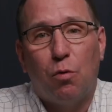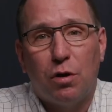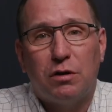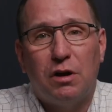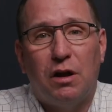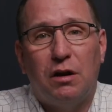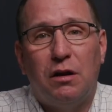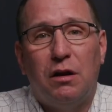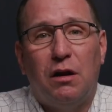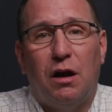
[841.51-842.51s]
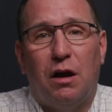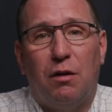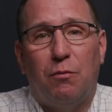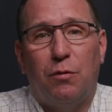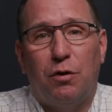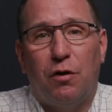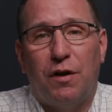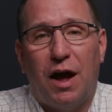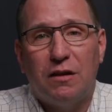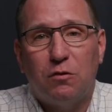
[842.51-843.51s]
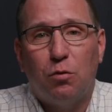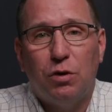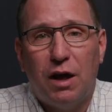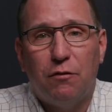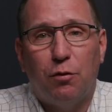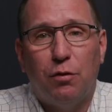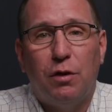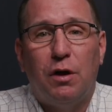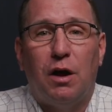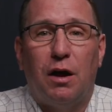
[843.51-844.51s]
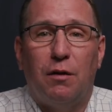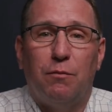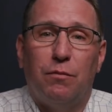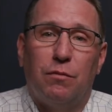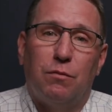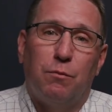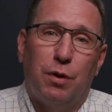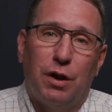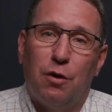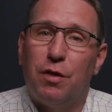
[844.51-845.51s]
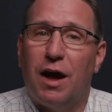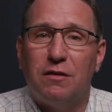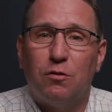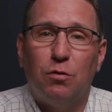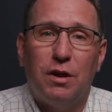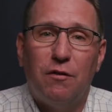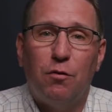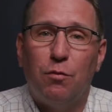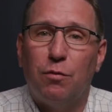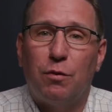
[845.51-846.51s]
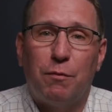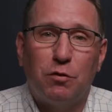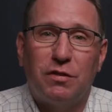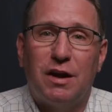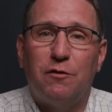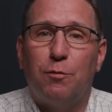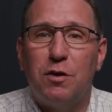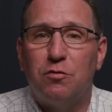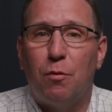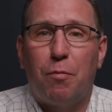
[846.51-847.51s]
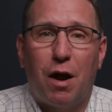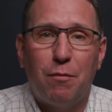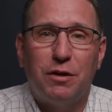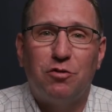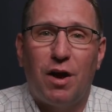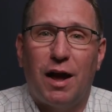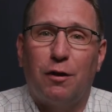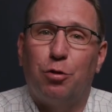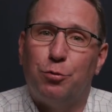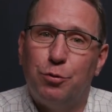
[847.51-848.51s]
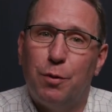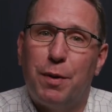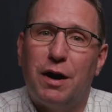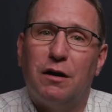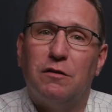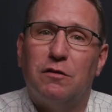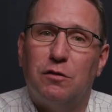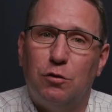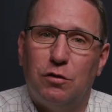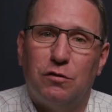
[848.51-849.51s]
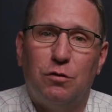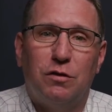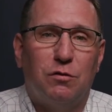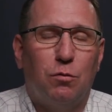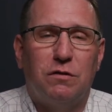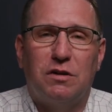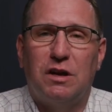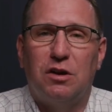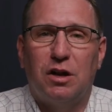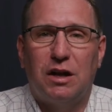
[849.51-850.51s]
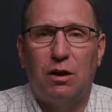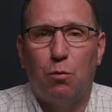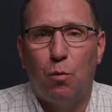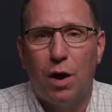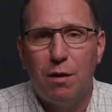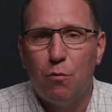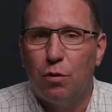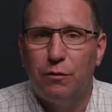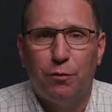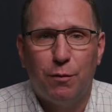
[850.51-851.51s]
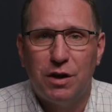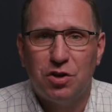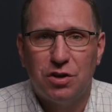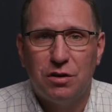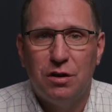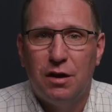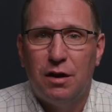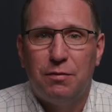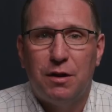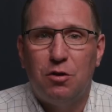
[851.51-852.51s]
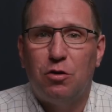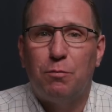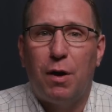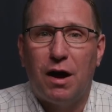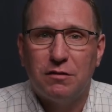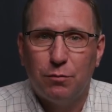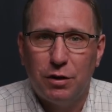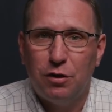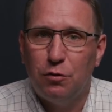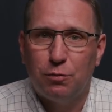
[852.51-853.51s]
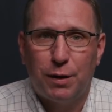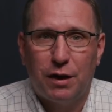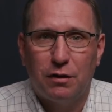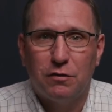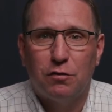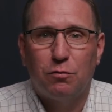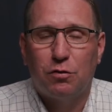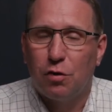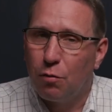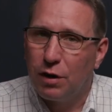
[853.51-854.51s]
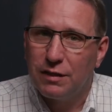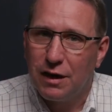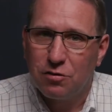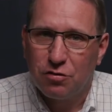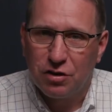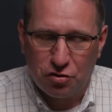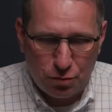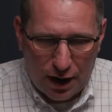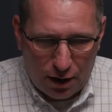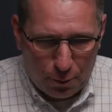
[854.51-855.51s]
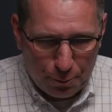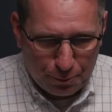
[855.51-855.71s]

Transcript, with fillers: work done um, when you're on the high school level. Um, below the high school level, most of that information will probably track through the parents to the students. And once again, you're going to get way more information than you could possibly use parents. So don't let that stress you out.